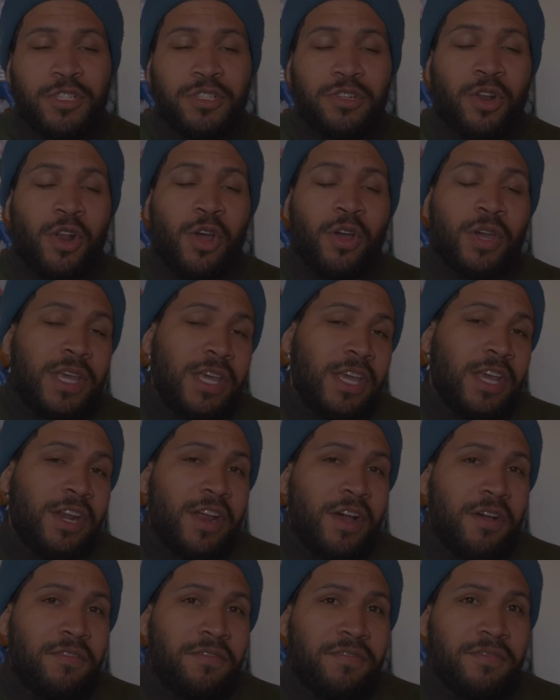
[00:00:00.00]
lucky
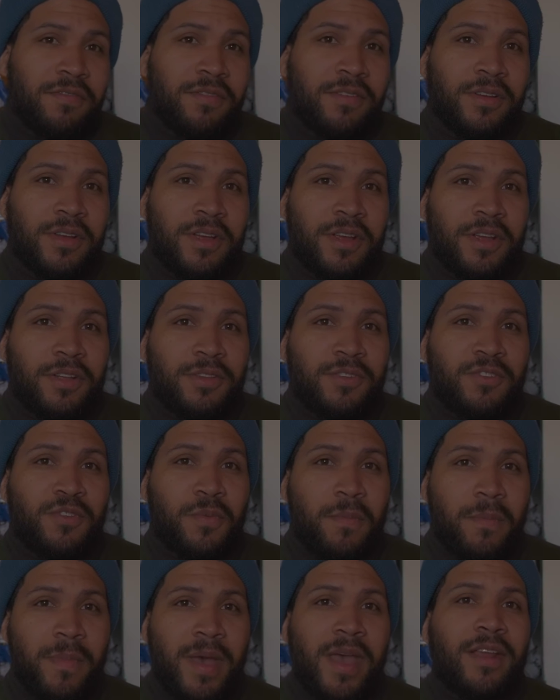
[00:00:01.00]
enough to
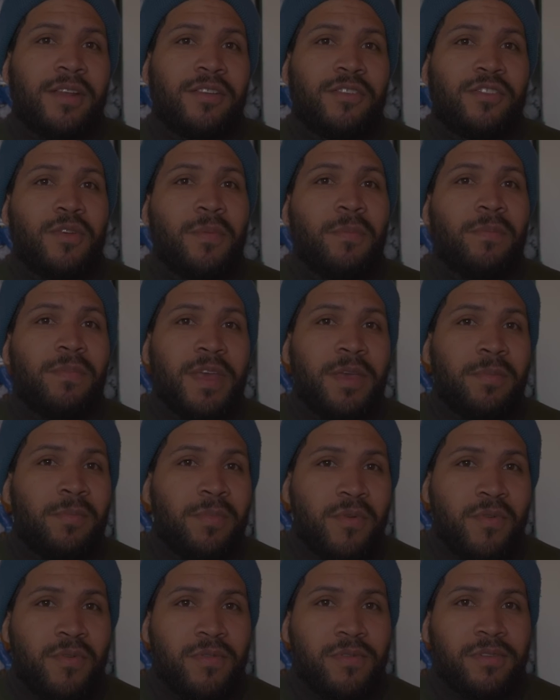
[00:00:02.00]
meet some
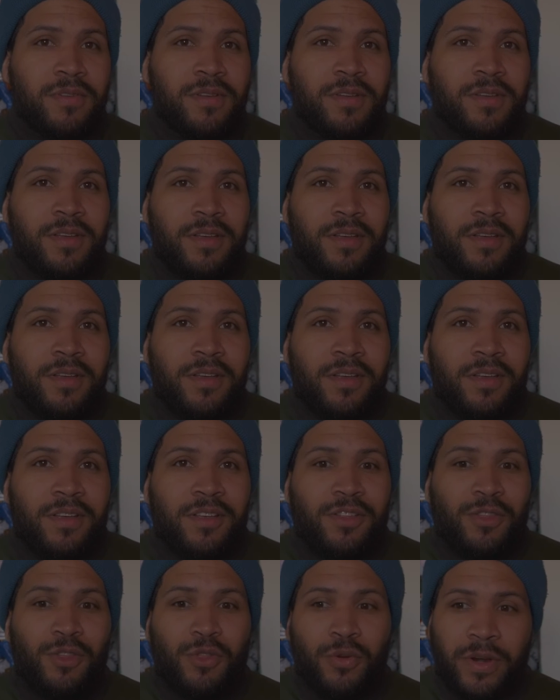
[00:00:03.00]
people
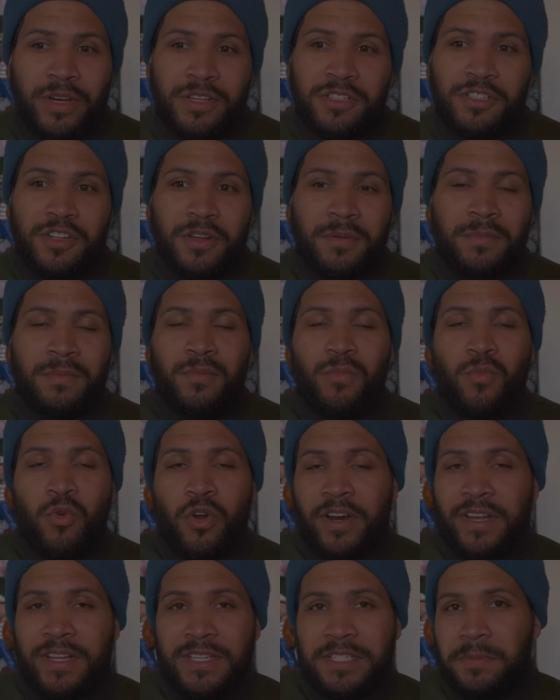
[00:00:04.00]
during some
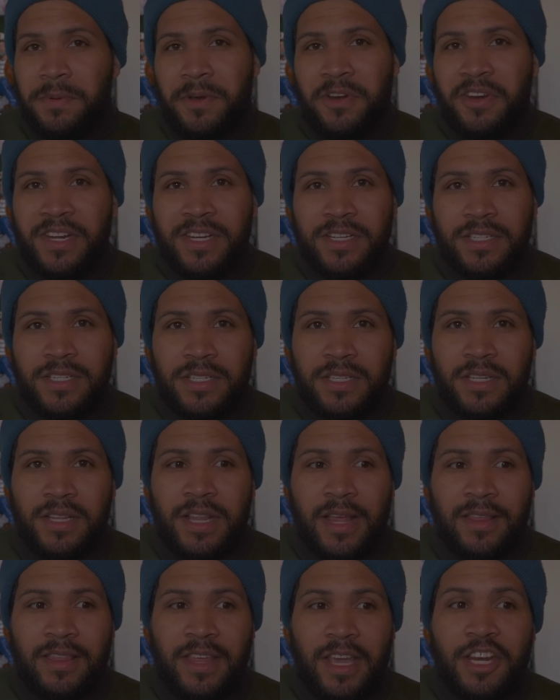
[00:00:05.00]
work experience
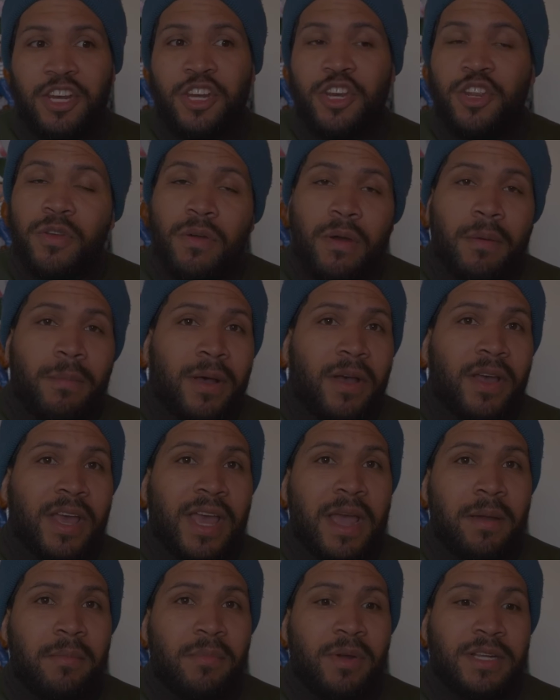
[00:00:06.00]
that they knew about
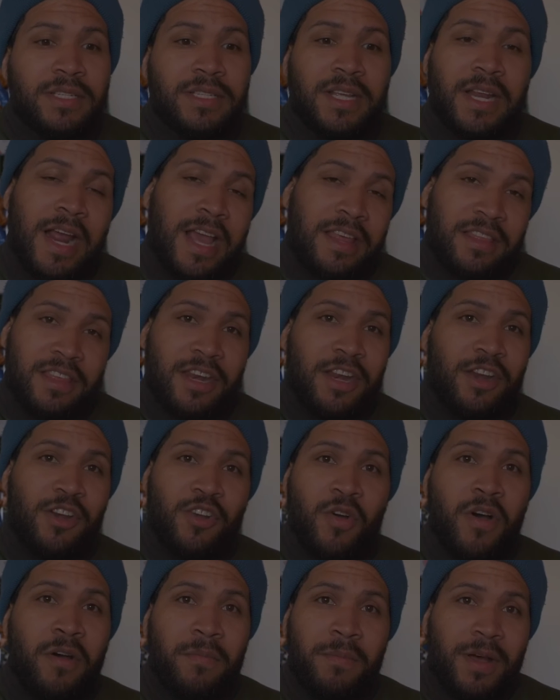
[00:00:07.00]
cameras and I didn't
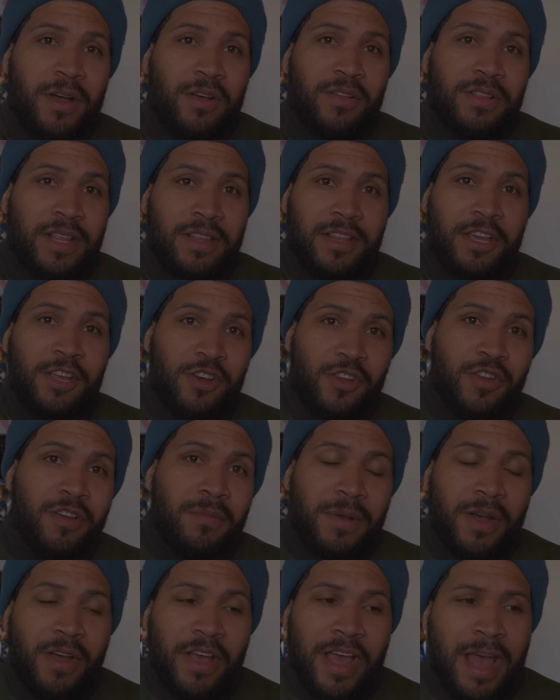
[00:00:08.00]
know about, that they knew
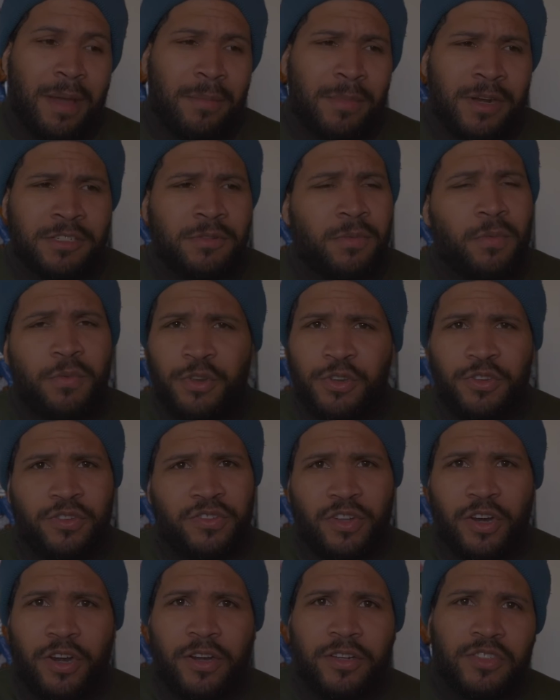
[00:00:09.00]
about cameras. We just
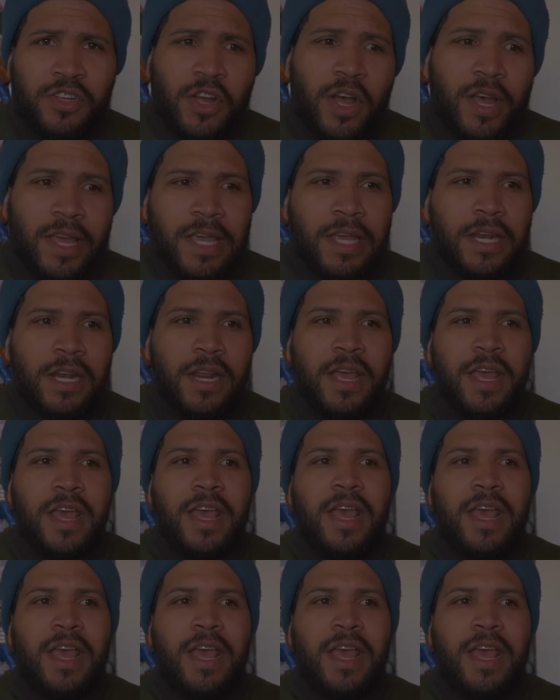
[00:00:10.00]
started talking,